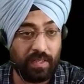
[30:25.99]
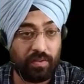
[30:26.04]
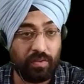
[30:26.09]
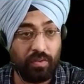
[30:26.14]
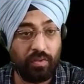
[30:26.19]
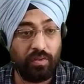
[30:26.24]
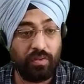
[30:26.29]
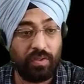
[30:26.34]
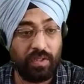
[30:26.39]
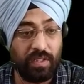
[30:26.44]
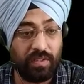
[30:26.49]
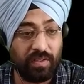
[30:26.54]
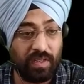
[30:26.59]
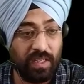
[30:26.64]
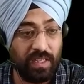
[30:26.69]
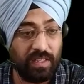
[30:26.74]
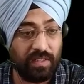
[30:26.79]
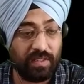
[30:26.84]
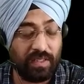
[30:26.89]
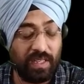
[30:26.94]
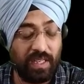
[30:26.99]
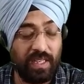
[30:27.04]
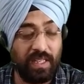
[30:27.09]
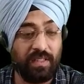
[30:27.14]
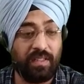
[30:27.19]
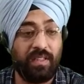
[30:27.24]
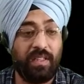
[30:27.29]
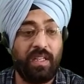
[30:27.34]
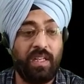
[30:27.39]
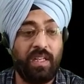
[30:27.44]
So this rule
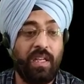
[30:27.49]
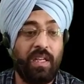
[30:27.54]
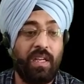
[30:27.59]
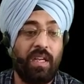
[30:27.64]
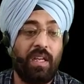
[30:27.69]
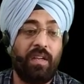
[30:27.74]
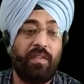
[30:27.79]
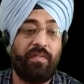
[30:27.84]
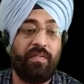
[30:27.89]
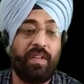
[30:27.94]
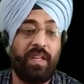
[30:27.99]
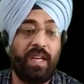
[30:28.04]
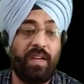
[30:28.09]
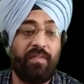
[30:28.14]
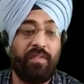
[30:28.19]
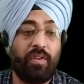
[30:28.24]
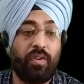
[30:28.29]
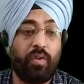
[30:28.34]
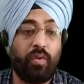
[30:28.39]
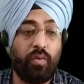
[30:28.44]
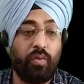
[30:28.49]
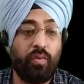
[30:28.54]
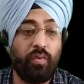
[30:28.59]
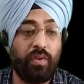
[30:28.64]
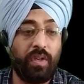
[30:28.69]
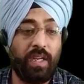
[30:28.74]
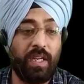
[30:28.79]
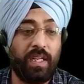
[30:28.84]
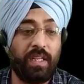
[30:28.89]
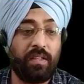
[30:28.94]
says if we have two
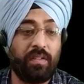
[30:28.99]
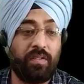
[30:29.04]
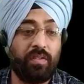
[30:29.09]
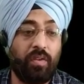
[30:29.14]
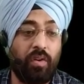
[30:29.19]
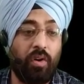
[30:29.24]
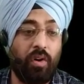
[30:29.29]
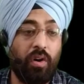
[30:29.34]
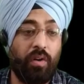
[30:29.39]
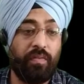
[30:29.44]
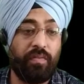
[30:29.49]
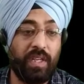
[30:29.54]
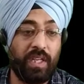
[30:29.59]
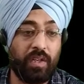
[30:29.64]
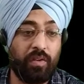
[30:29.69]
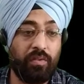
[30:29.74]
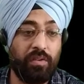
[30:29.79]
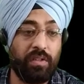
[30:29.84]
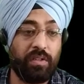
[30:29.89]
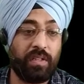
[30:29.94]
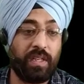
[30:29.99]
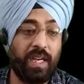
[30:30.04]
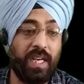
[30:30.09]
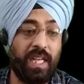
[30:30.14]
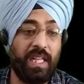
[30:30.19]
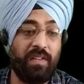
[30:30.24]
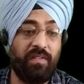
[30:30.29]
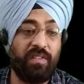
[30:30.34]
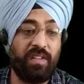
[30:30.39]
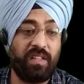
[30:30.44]
rings of equal
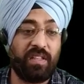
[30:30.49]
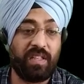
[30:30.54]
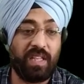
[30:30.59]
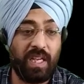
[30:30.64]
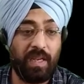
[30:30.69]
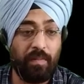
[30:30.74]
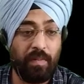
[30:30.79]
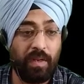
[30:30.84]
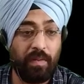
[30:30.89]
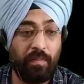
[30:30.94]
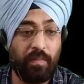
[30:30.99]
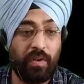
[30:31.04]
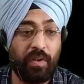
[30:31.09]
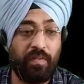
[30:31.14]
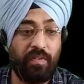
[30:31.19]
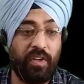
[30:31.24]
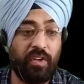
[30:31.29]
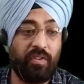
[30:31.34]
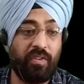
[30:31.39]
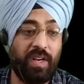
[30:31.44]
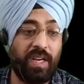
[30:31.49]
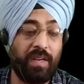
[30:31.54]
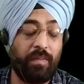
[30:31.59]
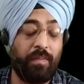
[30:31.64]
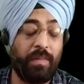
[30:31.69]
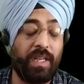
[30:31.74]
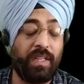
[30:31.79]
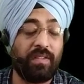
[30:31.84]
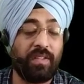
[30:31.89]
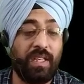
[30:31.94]
size with the same number of heteroatom
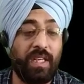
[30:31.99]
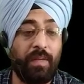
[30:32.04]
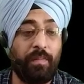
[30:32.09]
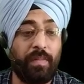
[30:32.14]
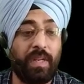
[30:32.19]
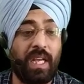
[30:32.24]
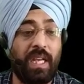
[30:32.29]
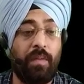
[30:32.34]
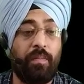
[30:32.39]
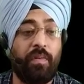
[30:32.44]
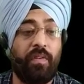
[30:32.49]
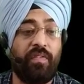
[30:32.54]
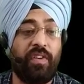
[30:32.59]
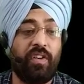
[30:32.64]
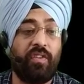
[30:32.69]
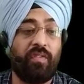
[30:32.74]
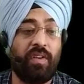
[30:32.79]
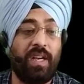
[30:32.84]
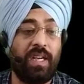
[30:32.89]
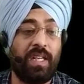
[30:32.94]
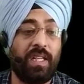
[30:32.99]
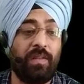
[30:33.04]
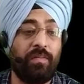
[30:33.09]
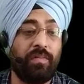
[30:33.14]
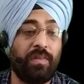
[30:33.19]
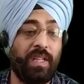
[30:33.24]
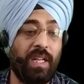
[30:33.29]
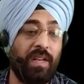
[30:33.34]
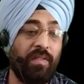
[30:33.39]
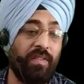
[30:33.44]
and same type of heteroatoms,
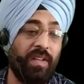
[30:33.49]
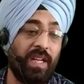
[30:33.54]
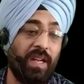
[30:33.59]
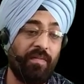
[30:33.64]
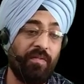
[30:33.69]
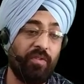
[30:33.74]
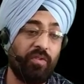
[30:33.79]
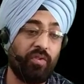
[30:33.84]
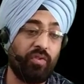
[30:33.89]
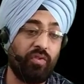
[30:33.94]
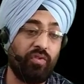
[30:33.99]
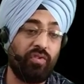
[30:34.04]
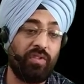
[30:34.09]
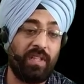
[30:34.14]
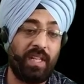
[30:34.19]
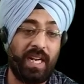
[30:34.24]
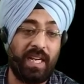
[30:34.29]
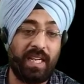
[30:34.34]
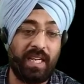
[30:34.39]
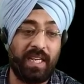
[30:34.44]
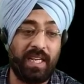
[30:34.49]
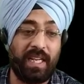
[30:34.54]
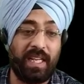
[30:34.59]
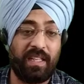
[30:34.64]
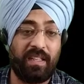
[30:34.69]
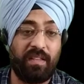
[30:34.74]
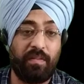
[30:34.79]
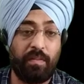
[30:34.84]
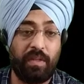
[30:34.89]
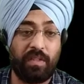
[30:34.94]
then we have to choose that ring
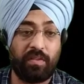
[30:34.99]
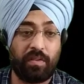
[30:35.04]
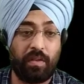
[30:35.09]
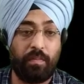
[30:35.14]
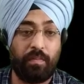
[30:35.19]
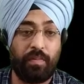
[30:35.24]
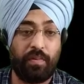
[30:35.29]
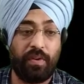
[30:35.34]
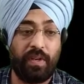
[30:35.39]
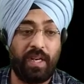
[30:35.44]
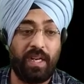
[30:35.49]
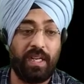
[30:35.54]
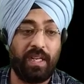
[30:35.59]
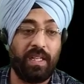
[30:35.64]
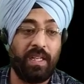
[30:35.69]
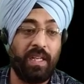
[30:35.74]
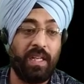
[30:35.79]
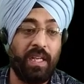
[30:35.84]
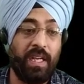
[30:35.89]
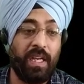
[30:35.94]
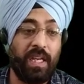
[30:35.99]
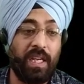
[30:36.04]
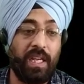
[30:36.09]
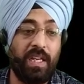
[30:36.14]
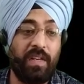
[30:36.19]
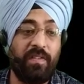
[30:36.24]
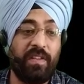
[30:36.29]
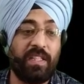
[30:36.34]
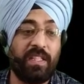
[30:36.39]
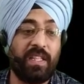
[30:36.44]
as a base component in
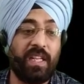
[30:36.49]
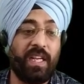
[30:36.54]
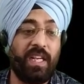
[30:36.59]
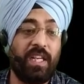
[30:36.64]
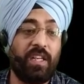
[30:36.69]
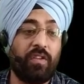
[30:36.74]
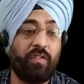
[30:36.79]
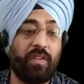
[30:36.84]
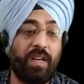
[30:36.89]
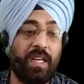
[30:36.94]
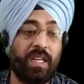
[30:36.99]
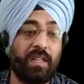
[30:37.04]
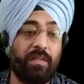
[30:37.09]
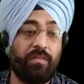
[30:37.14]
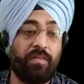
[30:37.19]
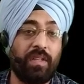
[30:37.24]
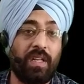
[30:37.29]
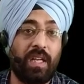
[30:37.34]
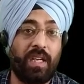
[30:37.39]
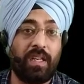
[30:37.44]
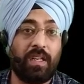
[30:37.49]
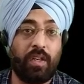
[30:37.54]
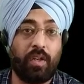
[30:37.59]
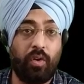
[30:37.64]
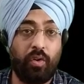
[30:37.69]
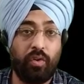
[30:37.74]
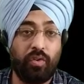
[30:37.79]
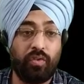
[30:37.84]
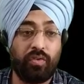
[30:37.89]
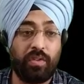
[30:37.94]
which the heteroatoms are
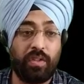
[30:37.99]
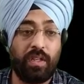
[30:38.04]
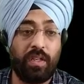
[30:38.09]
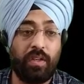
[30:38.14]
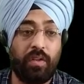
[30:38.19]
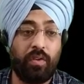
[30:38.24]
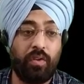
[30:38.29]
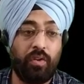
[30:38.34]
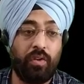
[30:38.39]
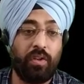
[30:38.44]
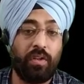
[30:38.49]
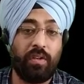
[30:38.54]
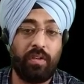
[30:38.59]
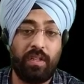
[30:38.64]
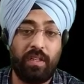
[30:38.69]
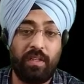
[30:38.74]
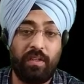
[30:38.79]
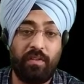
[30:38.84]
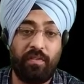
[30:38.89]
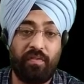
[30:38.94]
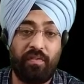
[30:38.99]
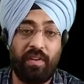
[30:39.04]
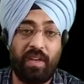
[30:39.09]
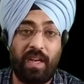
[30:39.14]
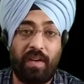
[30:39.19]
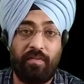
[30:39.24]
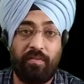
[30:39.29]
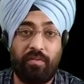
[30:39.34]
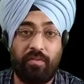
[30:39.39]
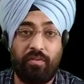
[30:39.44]
closer, or if we
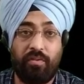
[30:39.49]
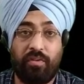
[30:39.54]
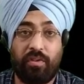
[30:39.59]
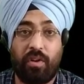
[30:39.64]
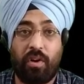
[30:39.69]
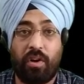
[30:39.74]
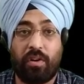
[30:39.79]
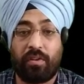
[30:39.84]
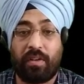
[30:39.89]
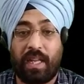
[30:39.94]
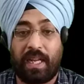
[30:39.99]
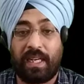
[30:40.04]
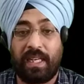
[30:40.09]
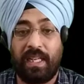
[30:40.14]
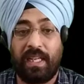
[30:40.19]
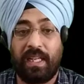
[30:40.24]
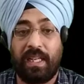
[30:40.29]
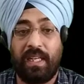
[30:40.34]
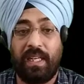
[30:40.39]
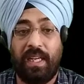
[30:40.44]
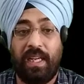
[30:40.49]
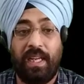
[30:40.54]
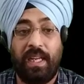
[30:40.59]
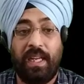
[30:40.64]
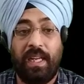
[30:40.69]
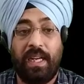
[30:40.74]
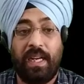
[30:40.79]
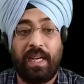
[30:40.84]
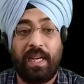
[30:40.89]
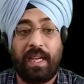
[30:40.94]
have to talk technically
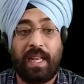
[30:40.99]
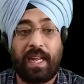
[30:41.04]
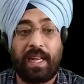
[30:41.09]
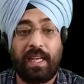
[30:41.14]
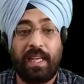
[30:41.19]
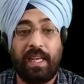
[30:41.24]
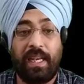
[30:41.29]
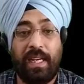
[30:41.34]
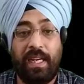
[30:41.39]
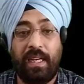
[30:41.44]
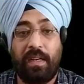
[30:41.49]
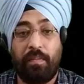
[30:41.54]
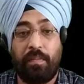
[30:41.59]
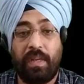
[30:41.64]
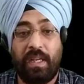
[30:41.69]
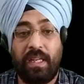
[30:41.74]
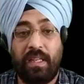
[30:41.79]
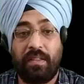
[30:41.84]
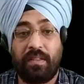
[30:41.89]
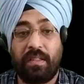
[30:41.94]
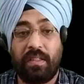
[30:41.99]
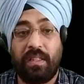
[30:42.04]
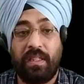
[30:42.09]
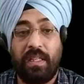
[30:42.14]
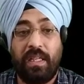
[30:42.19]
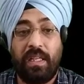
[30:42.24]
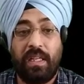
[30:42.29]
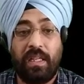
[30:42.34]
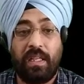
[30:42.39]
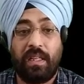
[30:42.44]
it means
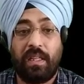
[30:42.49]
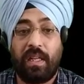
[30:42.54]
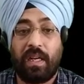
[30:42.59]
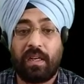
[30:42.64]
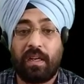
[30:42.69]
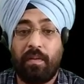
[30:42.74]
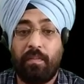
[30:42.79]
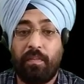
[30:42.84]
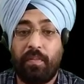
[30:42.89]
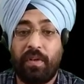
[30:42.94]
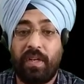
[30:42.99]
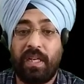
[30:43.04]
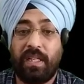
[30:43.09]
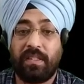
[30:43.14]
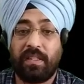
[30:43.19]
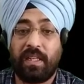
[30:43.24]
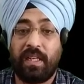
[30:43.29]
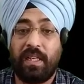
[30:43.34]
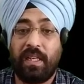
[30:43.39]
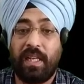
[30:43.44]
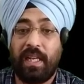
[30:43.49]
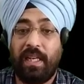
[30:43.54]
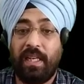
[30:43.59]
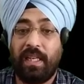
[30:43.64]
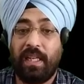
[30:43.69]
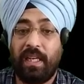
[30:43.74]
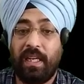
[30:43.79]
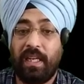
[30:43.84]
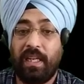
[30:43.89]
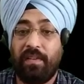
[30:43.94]
the components
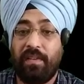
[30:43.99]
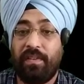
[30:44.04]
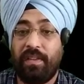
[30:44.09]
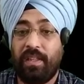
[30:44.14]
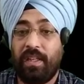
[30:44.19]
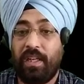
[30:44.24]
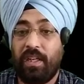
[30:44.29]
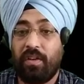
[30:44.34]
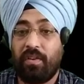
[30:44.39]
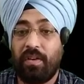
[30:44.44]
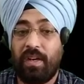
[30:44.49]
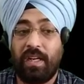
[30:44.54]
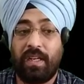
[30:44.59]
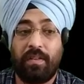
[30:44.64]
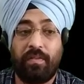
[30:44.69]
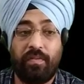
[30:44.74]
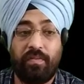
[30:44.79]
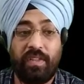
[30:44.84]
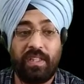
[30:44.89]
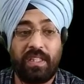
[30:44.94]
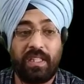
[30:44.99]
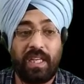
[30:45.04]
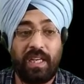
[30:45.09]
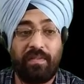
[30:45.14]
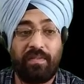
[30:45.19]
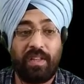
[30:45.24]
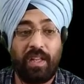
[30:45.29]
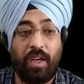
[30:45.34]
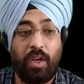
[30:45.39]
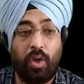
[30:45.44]
containing ring with heteroatoms which
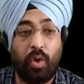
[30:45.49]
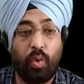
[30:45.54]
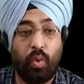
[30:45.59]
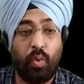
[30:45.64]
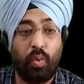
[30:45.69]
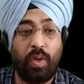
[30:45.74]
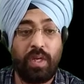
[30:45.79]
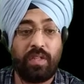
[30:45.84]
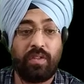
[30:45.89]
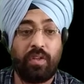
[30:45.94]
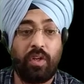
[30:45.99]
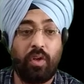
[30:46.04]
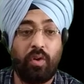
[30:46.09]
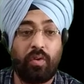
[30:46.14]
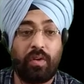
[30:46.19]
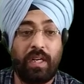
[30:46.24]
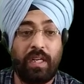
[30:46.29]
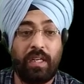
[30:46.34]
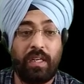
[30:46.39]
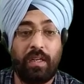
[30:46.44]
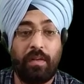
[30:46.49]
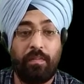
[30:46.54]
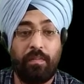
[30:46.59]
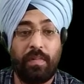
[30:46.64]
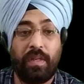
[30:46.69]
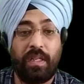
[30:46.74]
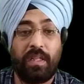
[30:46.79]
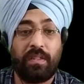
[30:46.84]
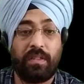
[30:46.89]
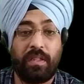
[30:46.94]
have the lowest locant
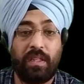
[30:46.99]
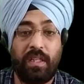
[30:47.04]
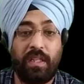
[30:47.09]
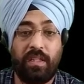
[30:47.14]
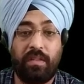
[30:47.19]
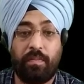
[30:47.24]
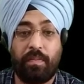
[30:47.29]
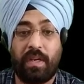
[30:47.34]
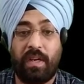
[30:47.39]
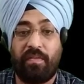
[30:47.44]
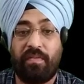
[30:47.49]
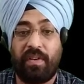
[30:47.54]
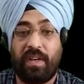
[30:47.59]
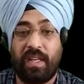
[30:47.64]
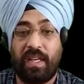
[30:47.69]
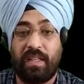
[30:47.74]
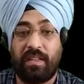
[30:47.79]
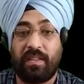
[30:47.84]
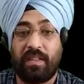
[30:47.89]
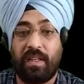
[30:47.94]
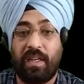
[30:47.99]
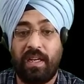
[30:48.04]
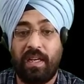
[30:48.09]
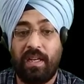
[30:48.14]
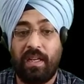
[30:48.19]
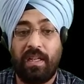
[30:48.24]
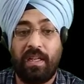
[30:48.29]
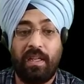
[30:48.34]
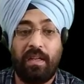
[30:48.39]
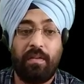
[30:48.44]
numbers is preferred as the
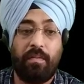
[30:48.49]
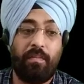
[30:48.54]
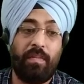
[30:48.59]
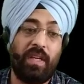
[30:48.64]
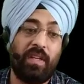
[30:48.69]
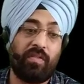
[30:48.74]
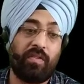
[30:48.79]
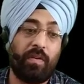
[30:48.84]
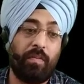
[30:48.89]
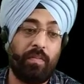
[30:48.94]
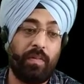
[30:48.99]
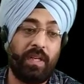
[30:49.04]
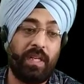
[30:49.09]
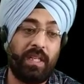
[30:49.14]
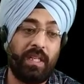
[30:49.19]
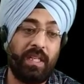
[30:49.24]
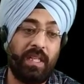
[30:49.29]
base component.